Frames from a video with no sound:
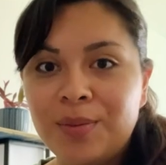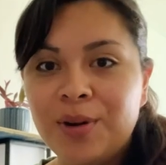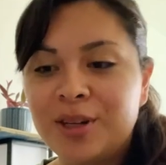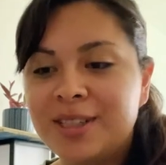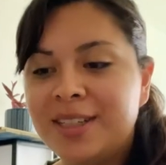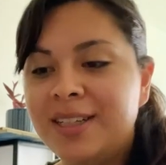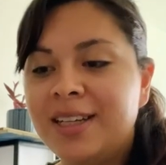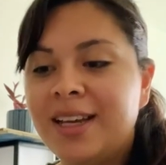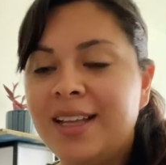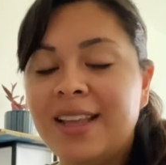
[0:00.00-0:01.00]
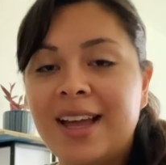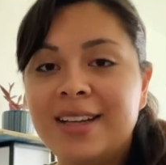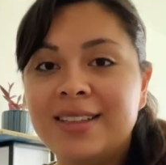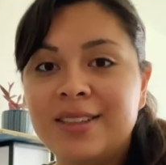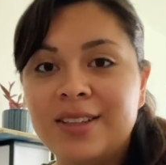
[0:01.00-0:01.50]
person, and that
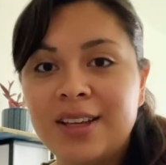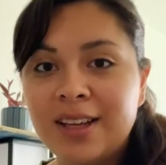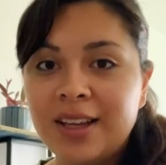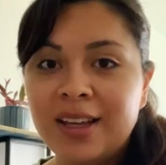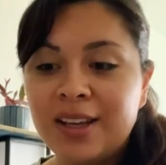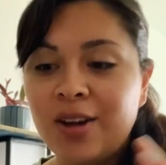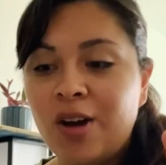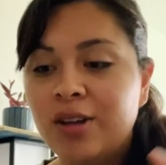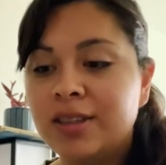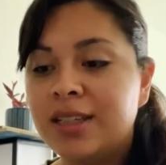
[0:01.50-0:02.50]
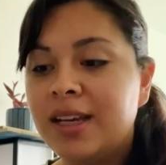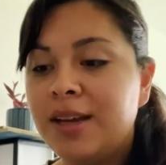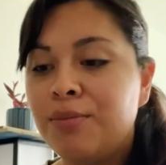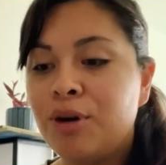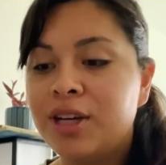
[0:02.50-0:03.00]
is called
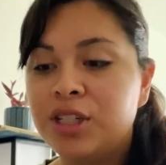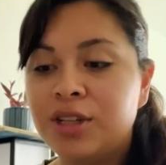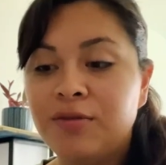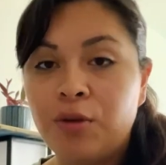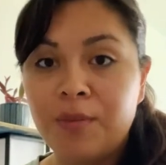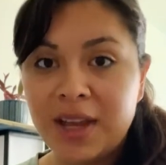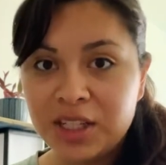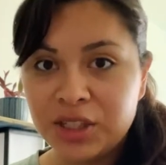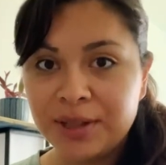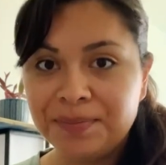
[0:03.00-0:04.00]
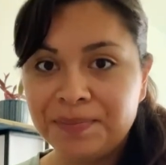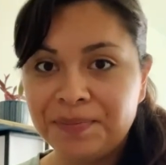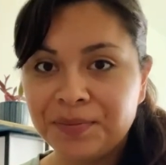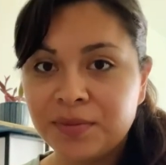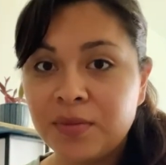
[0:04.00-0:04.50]
impression formation.
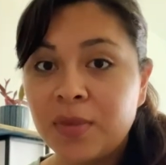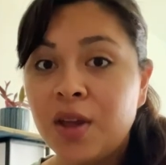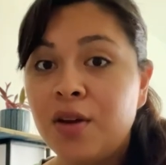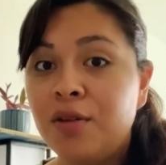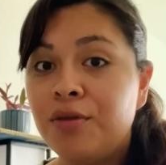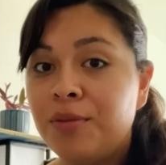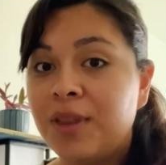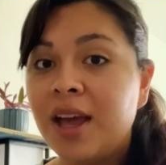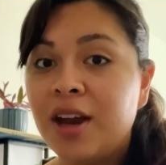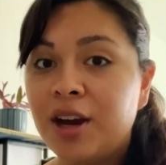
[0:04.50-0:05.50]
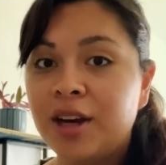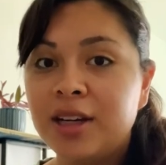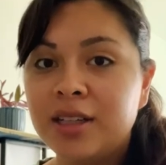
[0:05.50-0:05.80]
From there,